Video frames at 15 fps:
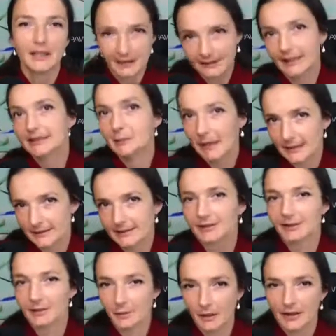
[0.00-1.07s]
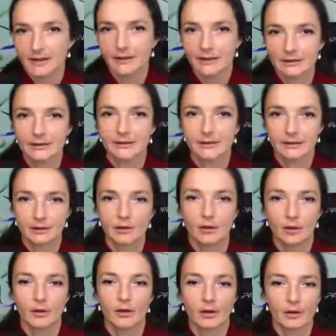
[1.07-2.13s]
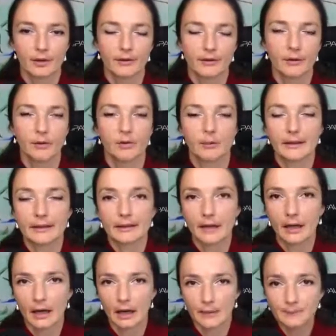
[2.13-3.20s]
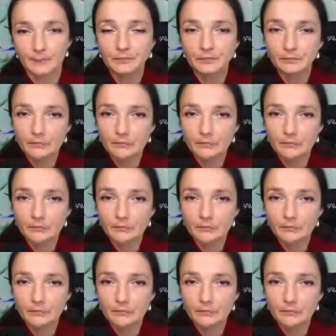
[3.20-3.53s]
that's basically what it is, it's a lower Earth orbit. Um,